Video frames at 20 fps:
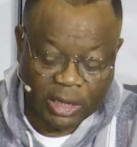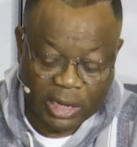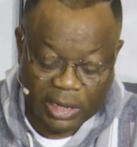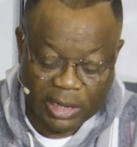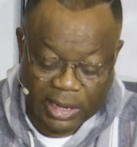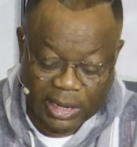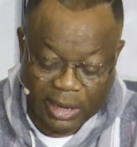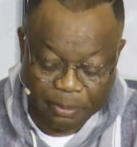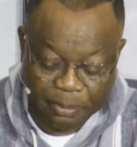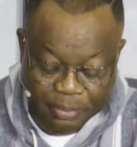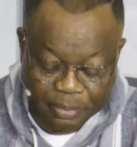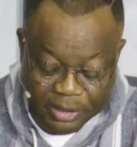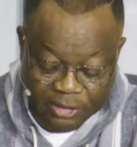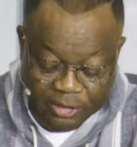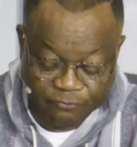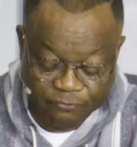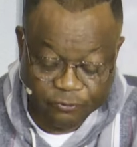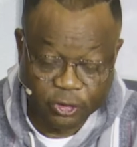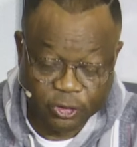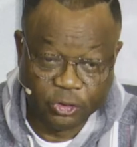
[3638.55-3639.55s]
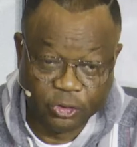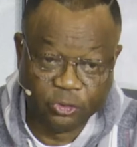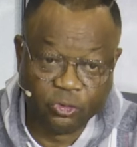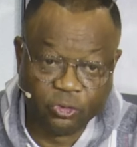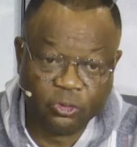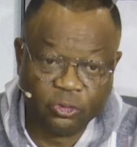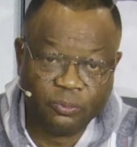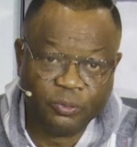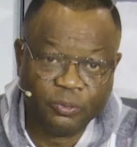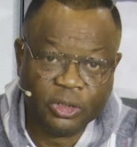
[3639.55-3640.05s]
And I pray for
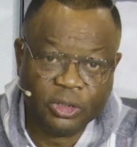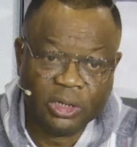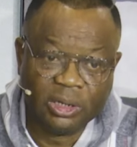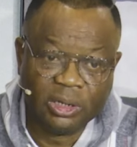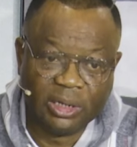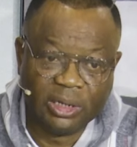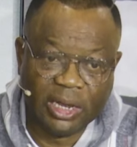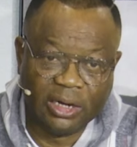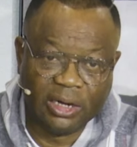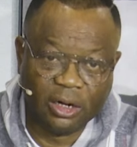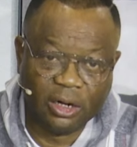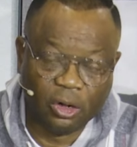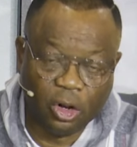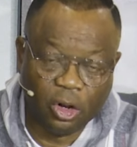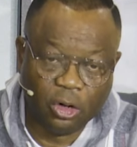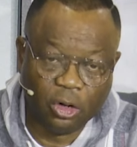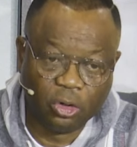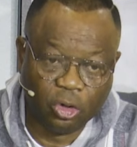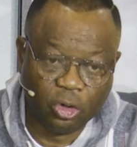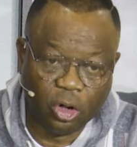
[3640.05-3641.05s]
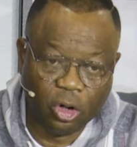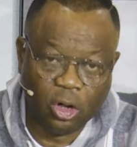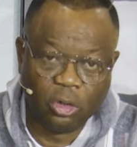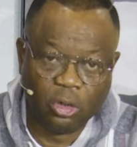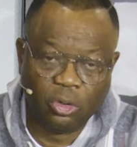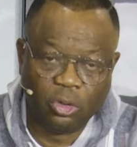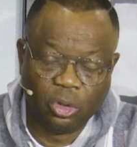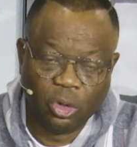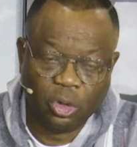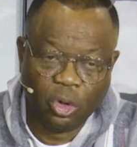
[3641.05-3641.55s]
you that the Lord
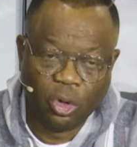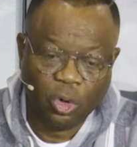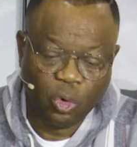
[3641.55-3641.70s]
God